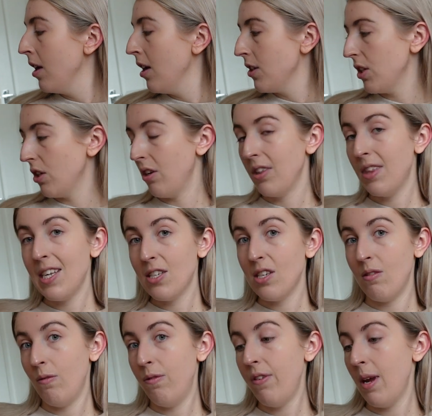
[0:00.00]
Sorry, this
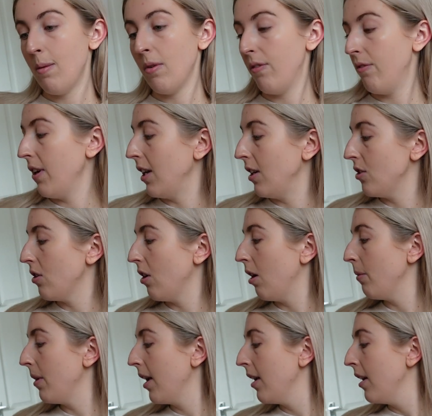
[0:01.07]
doesn't fit in my freaking
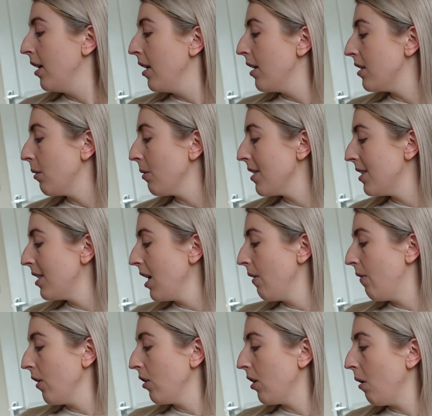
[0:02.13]
sharpener, so I'm gonna see
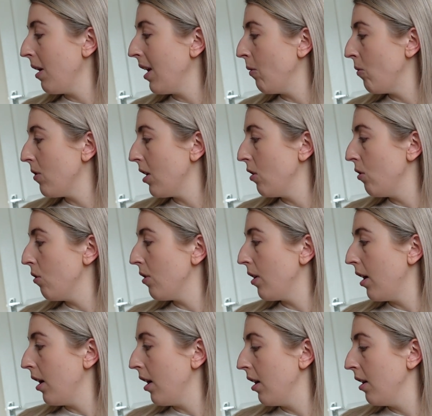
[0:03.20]
if I can go in with
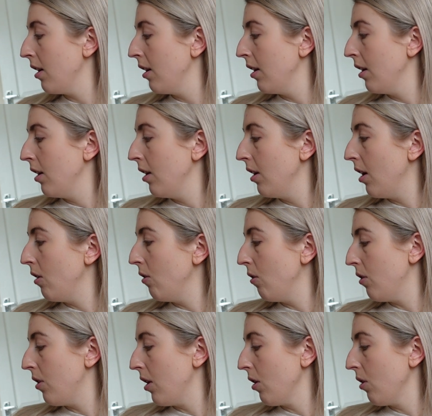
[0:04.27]

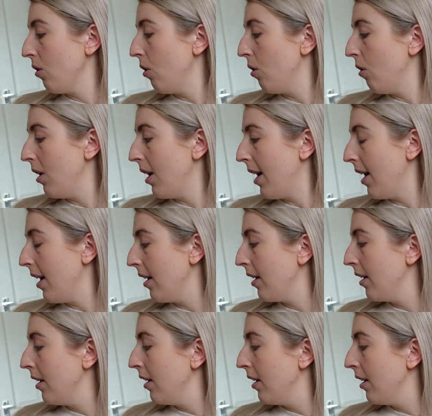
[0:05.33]
another colour.